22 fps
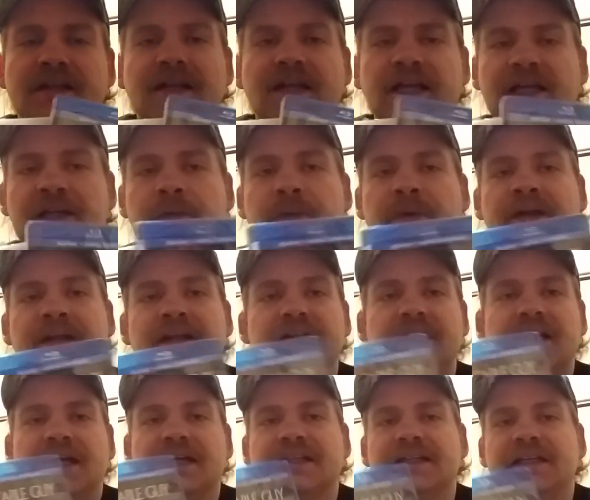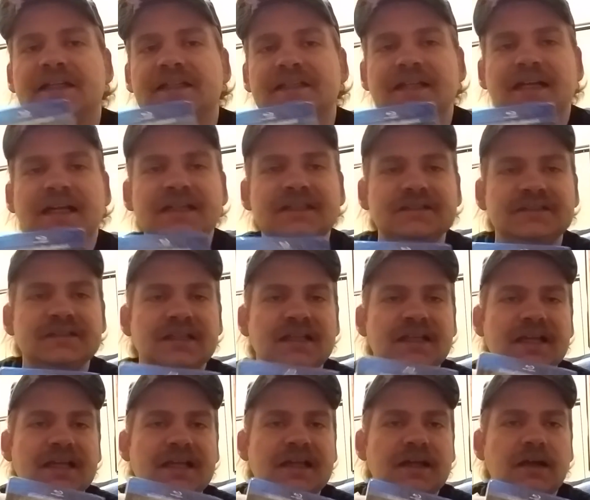anyway, again, guys,
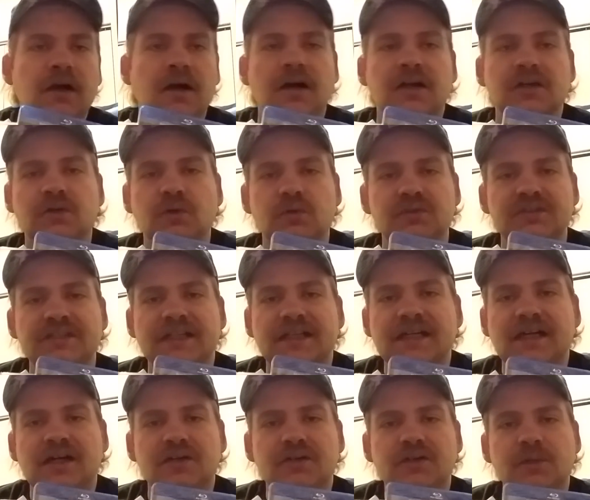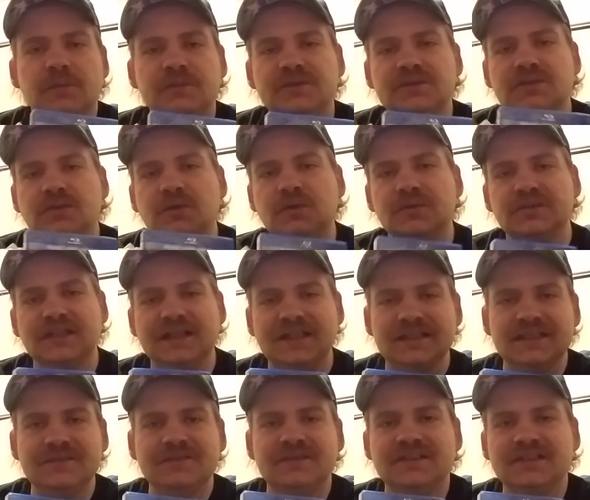Go check out Kermit's Ghost. I'll
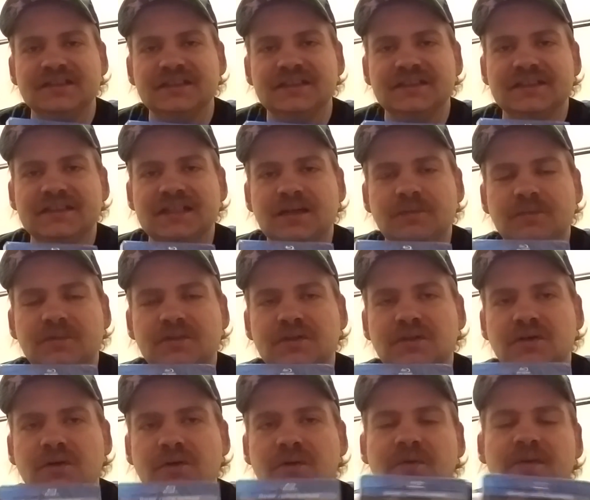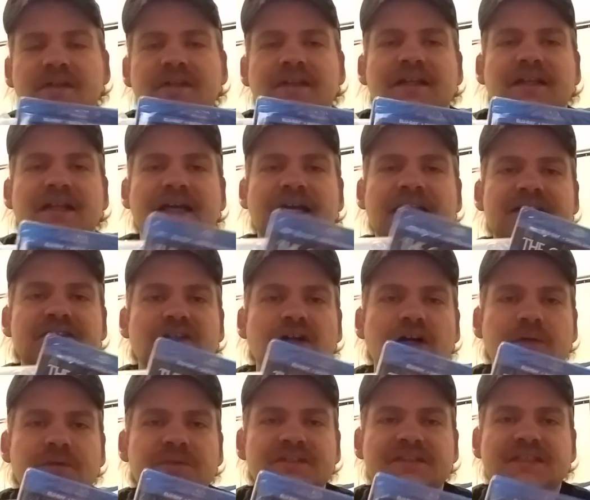leave his link down below. As
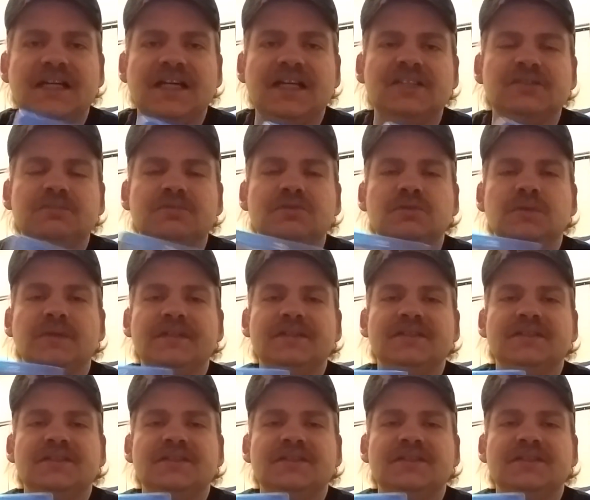always, guys, Blue Rain